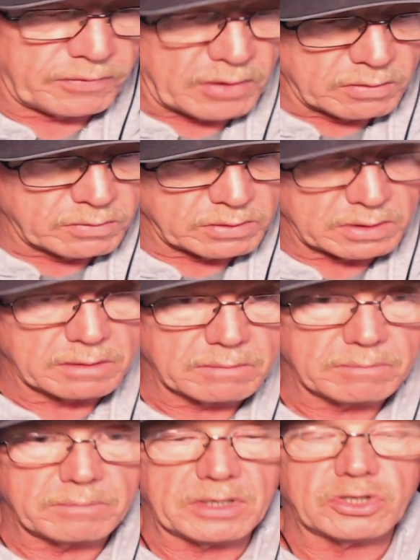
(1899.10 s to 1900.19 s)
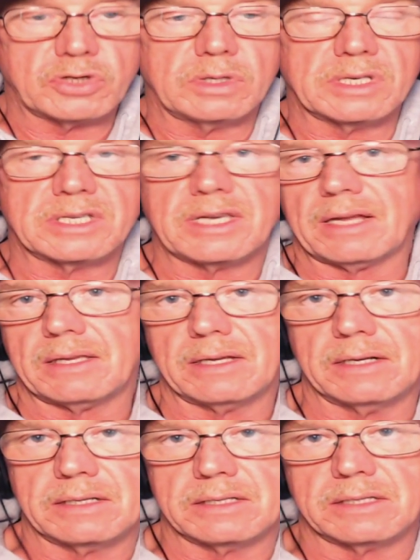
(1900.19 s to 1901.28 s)
your phone, make sure the
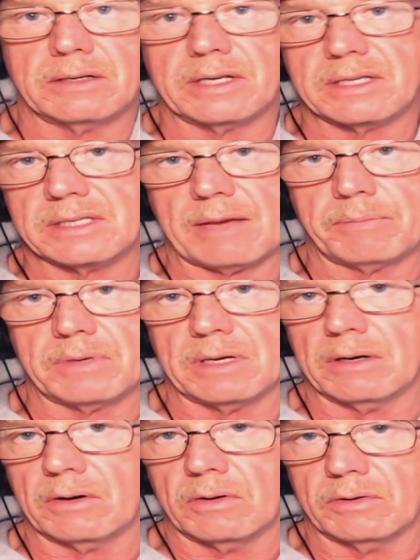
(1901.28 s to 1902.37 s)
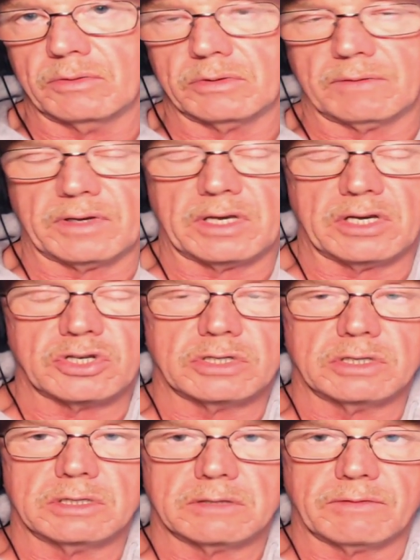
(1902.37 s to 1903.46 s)
settings are accepting all
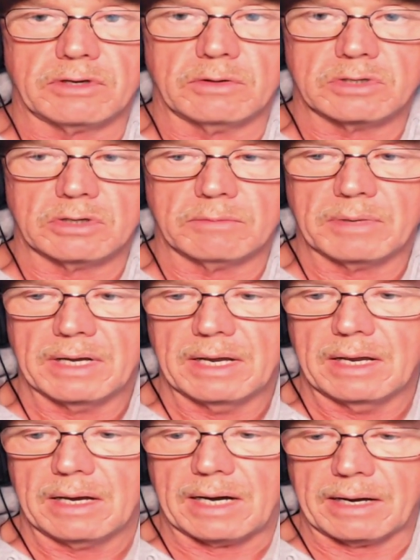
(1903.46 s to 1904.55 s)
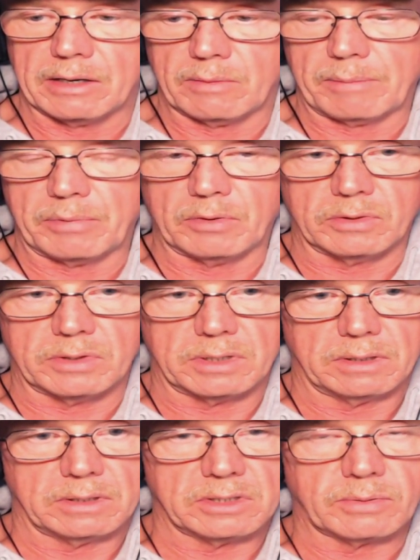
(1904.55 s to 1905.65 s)
notifications for the YouTube. I'm going to upload
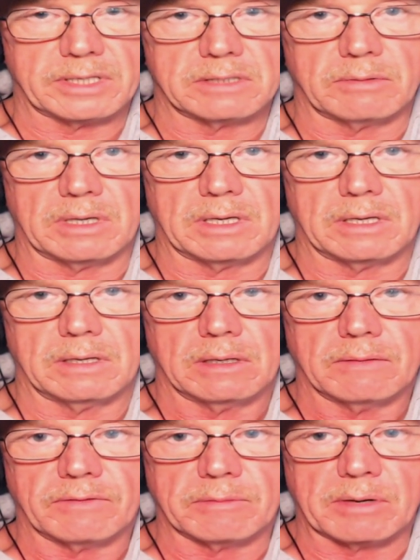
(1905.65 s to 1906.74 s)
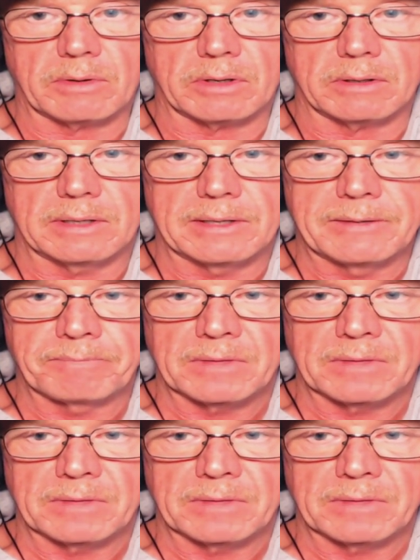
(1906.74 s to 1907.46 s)
twice a week from now on.